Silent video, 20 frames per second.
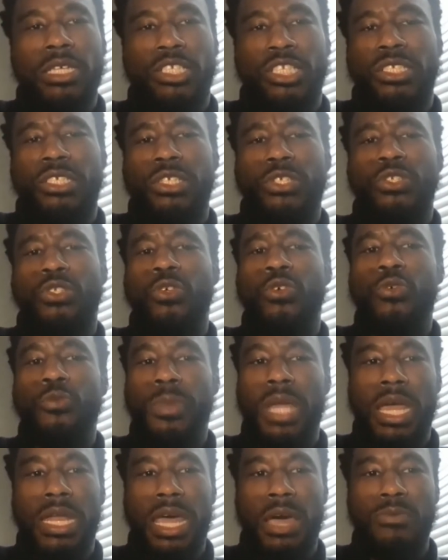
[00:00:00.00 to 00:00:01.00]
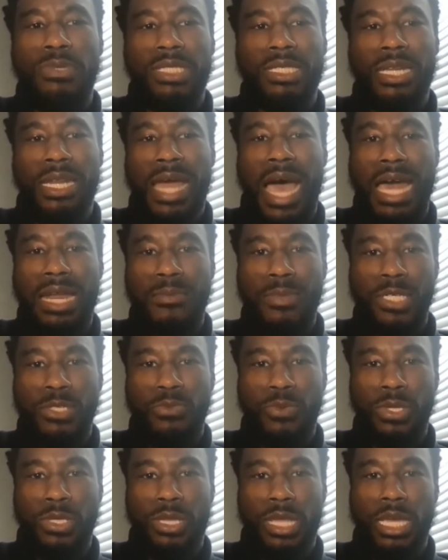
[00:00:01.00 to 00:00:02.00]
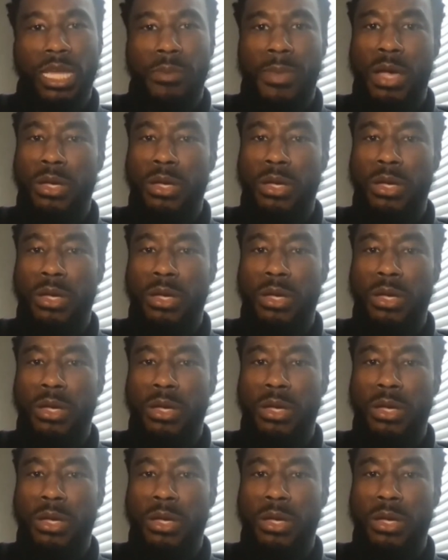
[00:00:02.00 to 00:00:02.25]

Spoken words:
just assumed that that was synonymous with thinking about